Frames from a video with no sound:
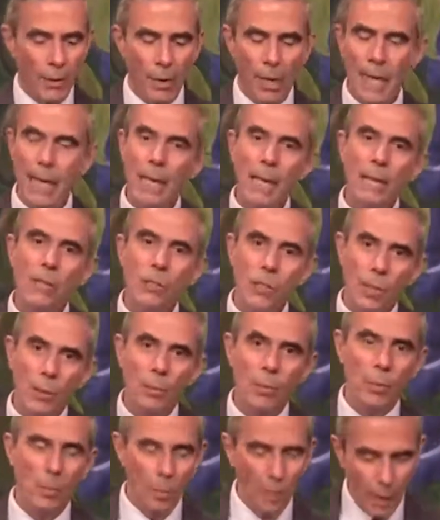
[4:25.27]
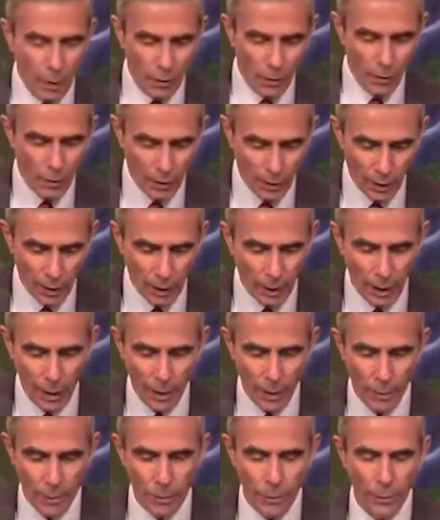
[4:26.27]
Egypt, metaphysically,
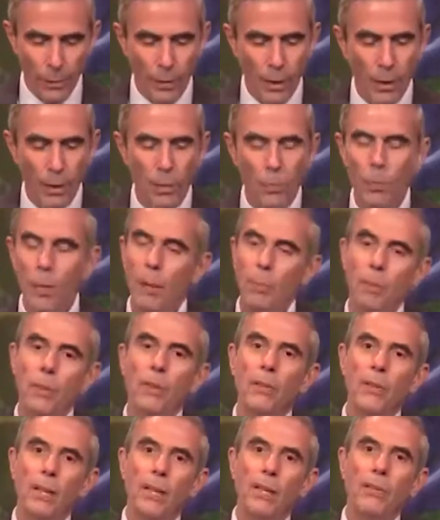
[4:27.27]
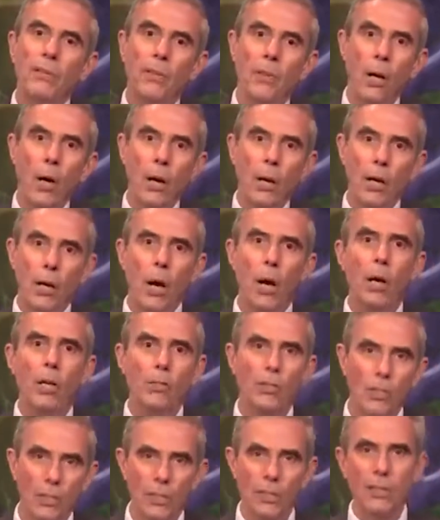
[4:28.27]
represents our
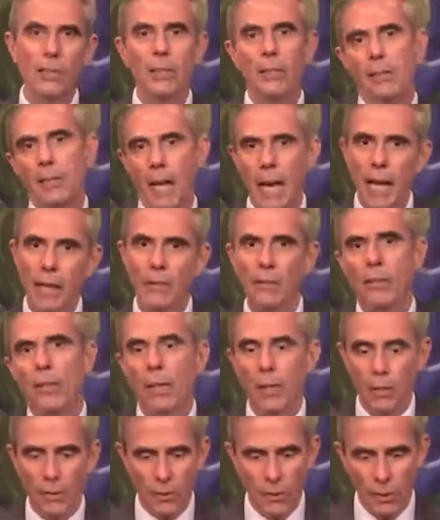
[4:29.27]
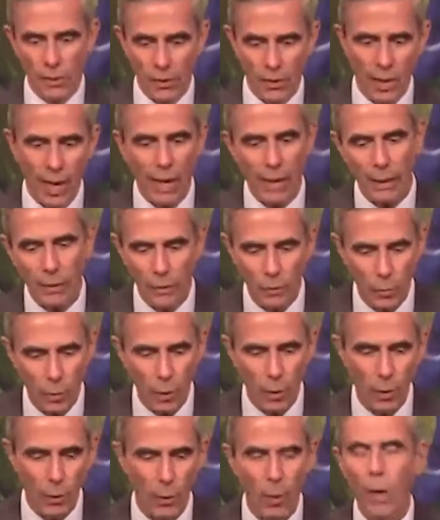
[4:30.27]
consciousness as it is, the status
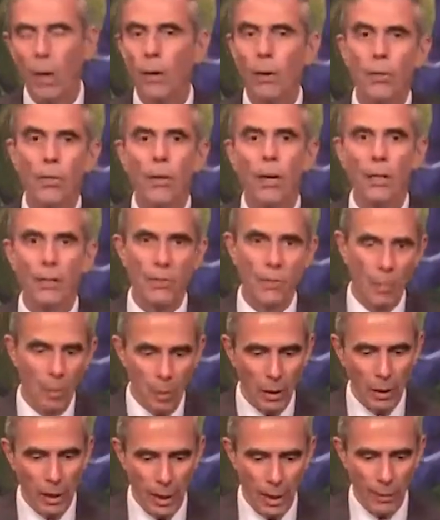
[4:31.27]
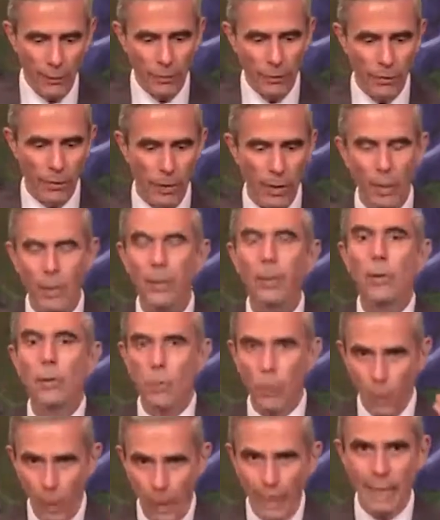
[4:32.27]
quo, our thoughts and beliefs
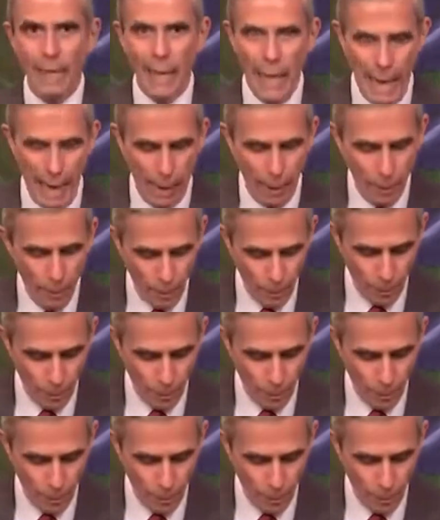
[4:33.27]
right now.